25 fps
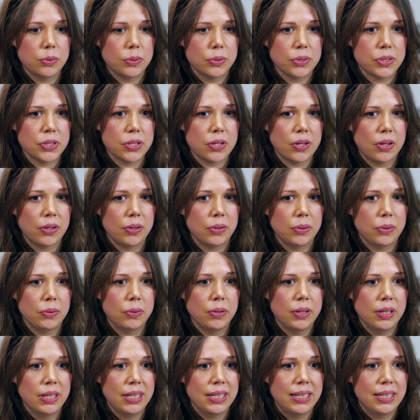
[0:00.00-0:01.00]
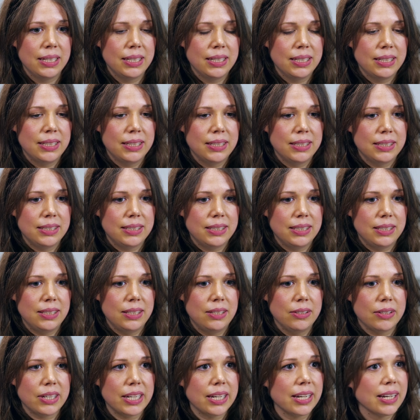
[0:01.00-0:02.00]
Also,
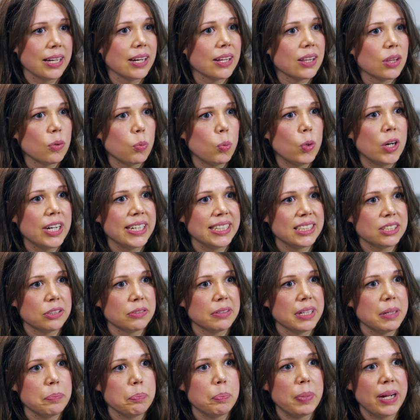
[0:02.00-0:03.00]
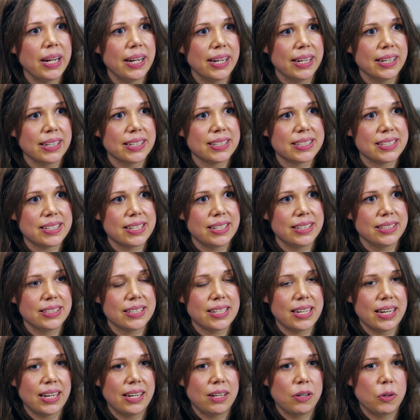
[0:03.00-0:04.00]
looking at the wider impact
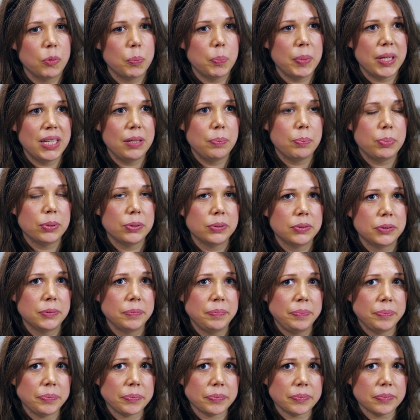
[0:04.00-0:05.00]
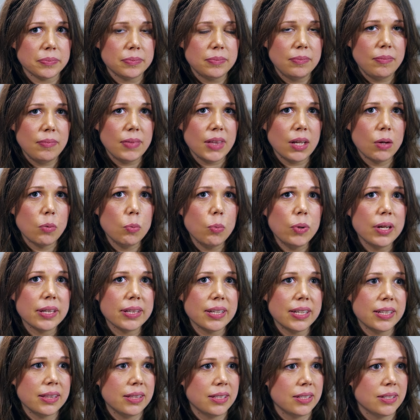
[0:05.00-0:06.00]
and how people
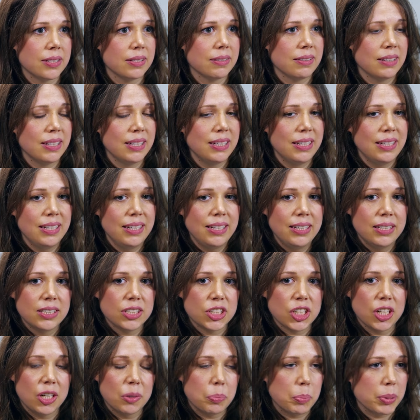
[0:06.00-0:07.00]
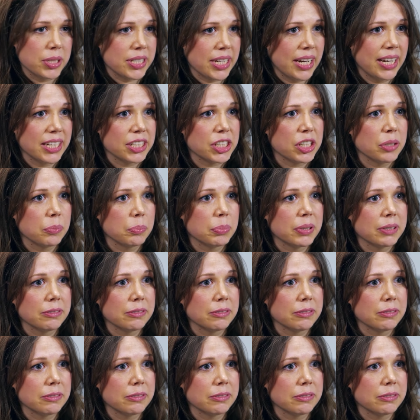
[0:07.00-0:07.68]
within the child protection